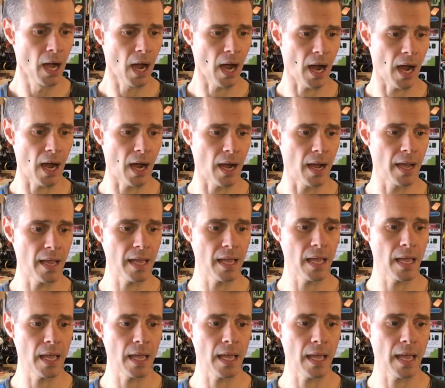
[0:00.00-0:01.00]
Uh,
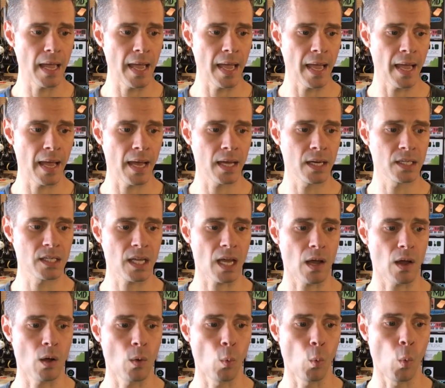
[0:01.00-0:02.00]
and
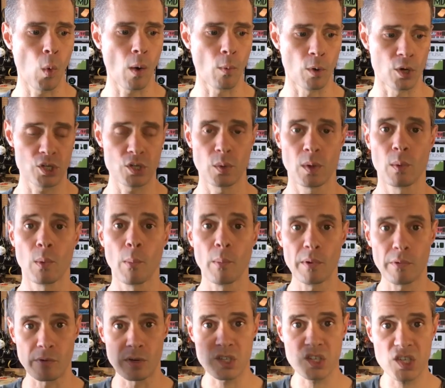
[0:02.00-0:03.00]
what we're doing when
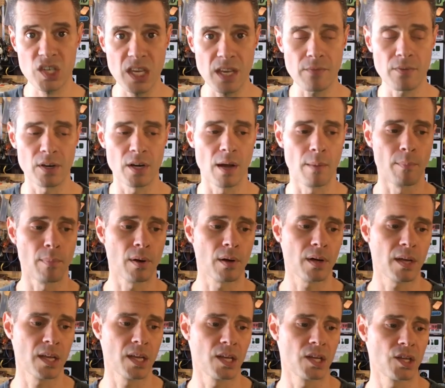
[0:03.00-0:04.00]
we receive a
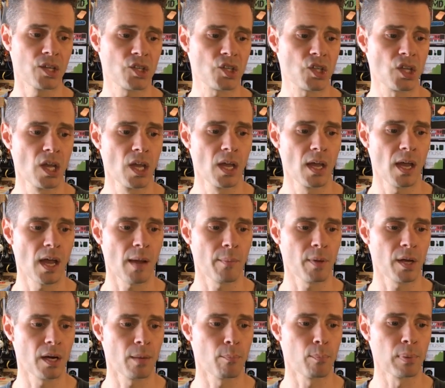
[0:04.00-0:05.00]
number is I'm
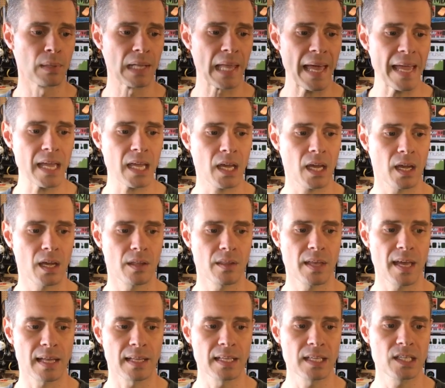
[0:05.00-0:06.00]
going to blank
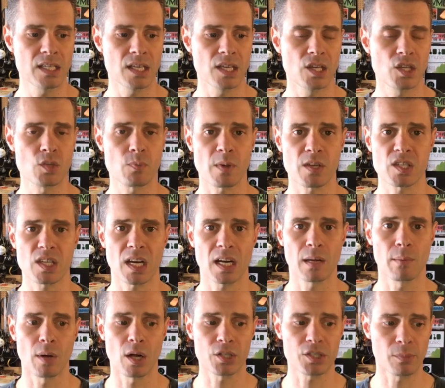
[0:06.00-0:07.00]
the L E Ds by setting
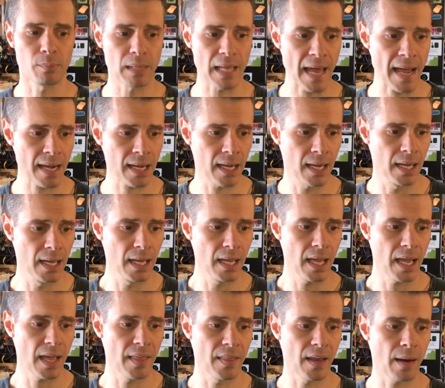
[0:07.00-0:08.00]
them all to black,
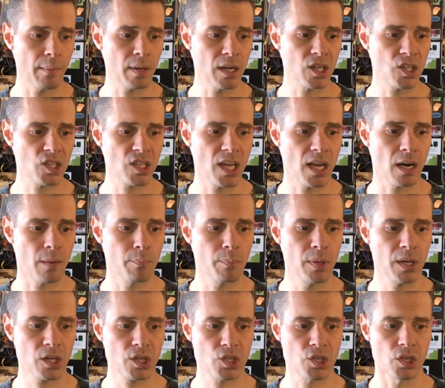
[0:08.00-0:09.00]
and then I'm going to set a
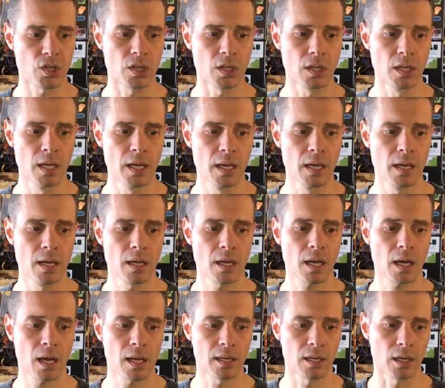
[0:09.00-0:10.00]
pixel
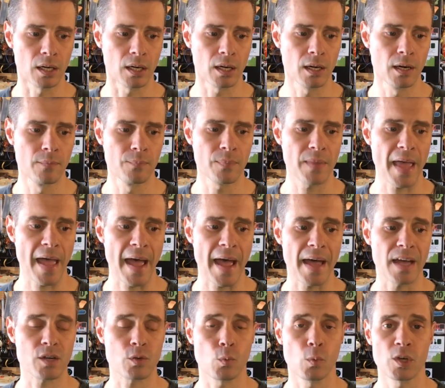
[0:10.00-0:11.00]
color
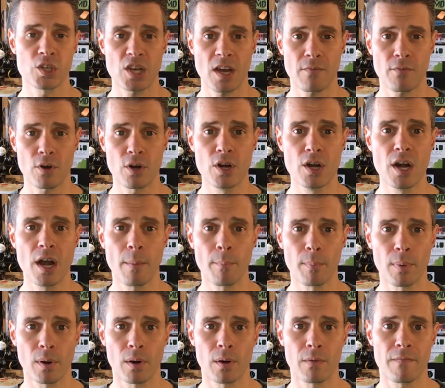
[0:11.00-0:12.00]
at whichever
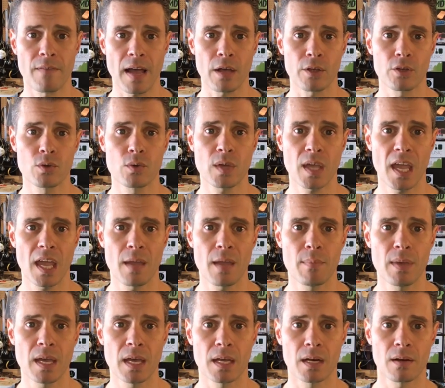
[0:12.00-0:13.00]
number value
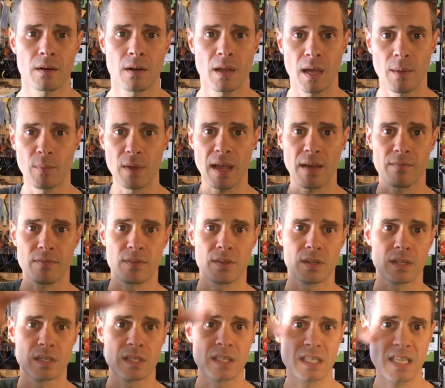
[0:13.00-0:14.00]
came in, and we have
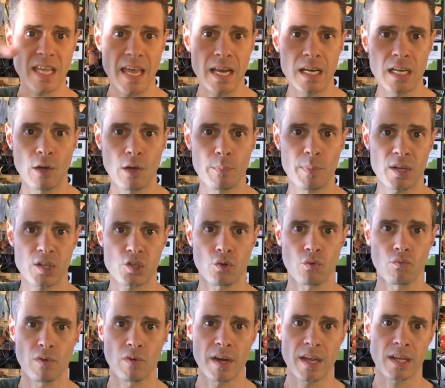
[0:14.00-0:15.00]
the ten
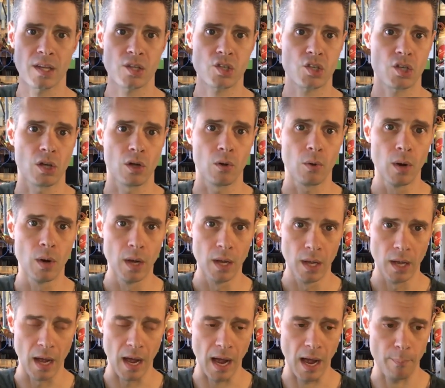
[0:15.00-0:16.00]
NeoPixel ring, so
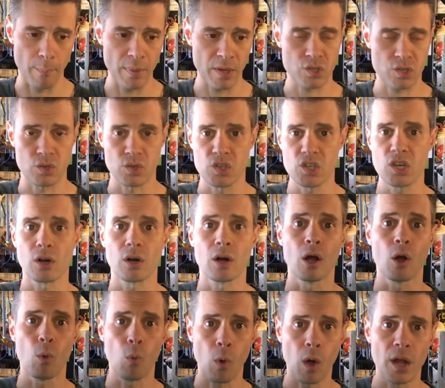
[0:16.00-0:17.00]
uh, pixel
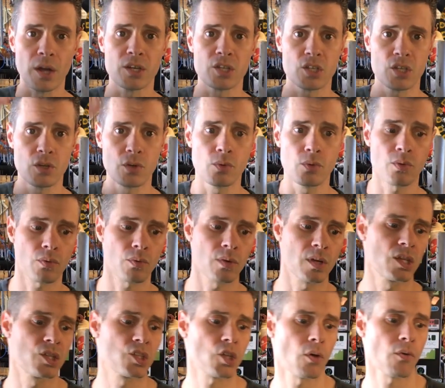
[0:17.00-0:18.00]
zero, one, two,
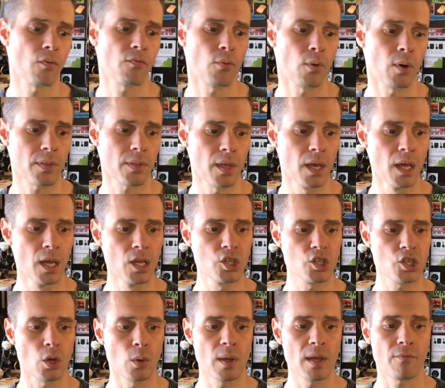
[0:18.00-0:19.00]
three, and so forth.
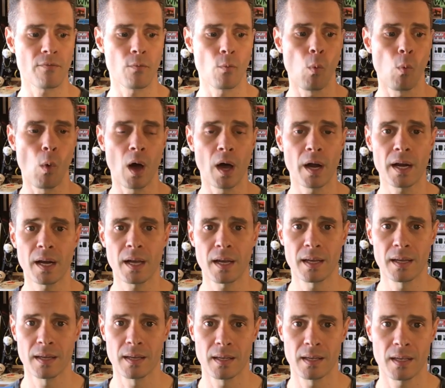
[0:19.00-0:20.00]
So if one
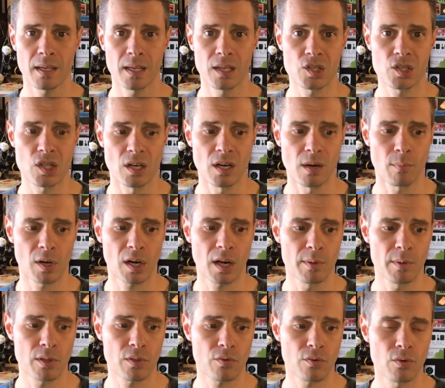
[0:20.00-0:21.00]
is the number
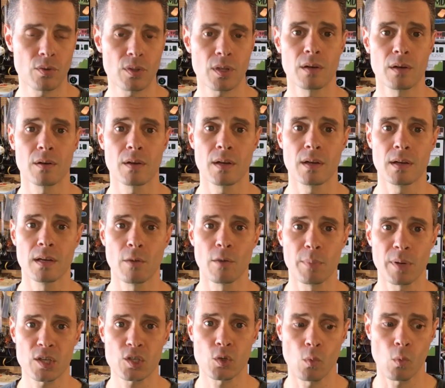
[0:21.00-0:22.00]
coming through, then
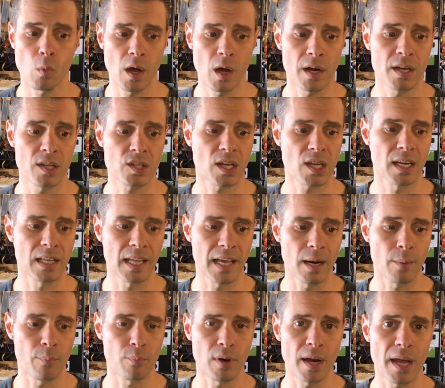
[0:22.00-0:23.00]
NeoPixel one is going to light
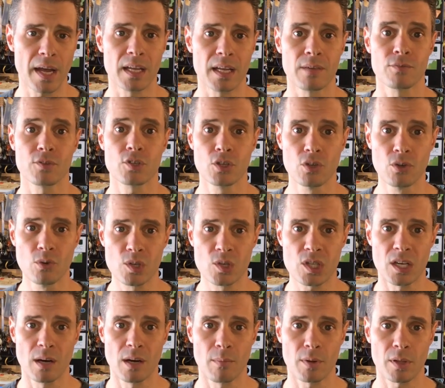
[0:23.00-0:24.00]
up red. If two is
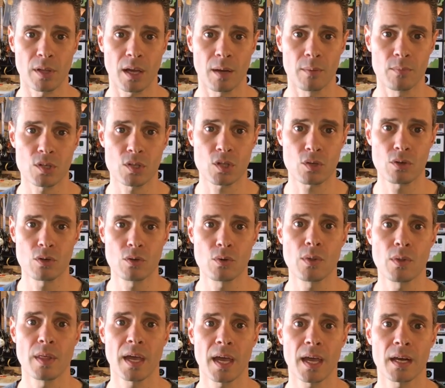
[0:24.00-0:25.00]
the number that comes
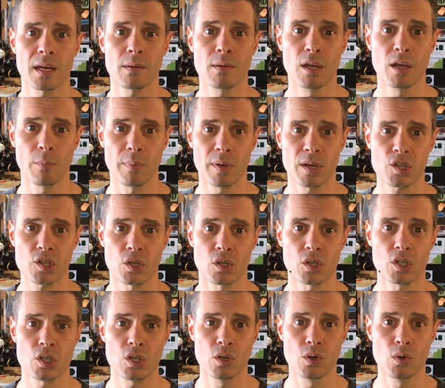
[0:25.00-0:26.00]
through, then
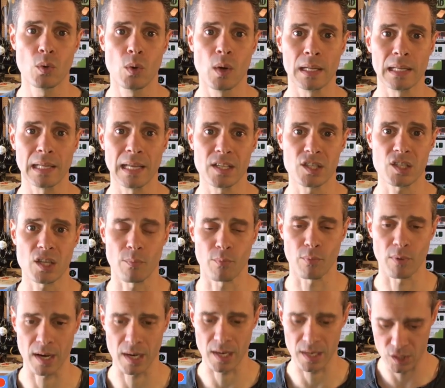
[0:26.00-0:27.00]
NeoPixel two lights up
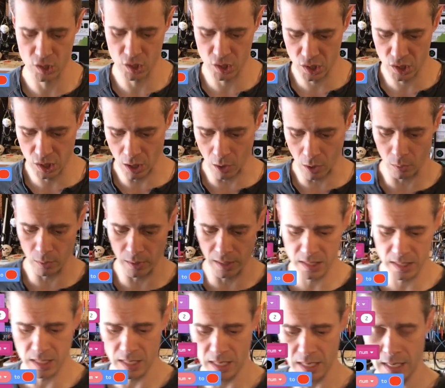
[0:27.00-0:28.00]
red. So
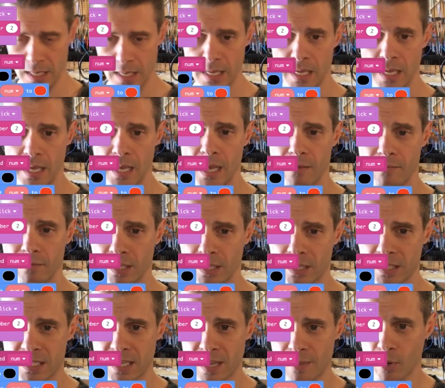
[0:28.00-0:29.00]
let's have a
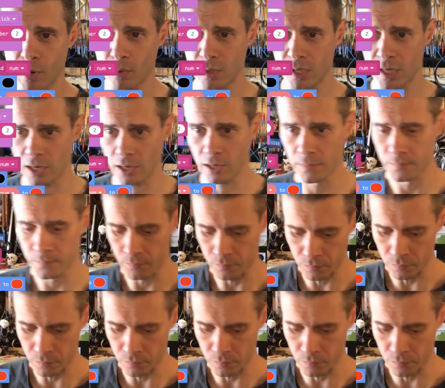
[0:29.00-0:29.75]
little demo here.